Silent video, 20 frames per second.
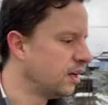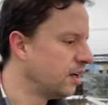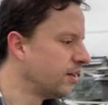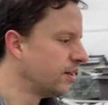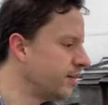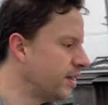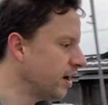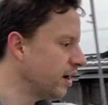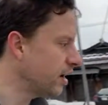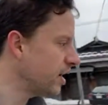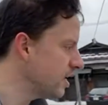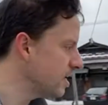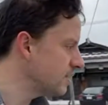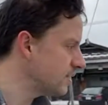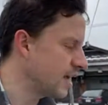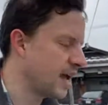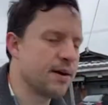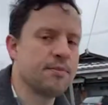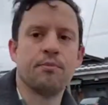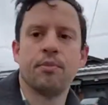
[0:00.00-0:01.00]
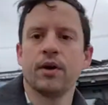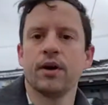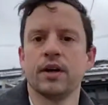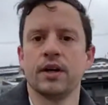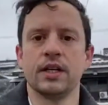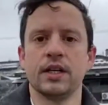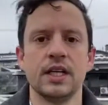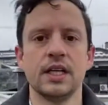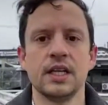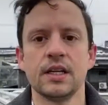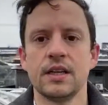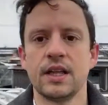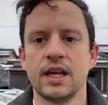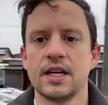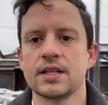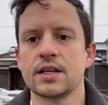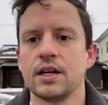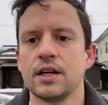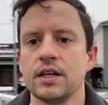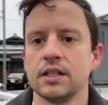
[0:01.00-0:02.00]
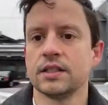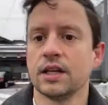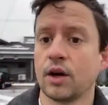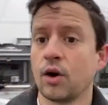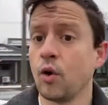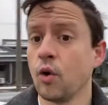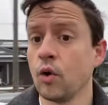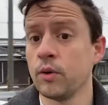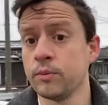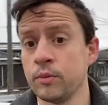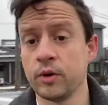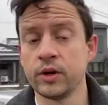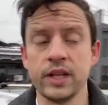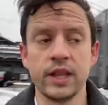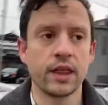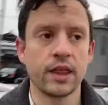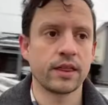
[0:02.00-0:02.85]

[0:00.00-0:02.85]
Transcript: there is a bird that is called a cormorant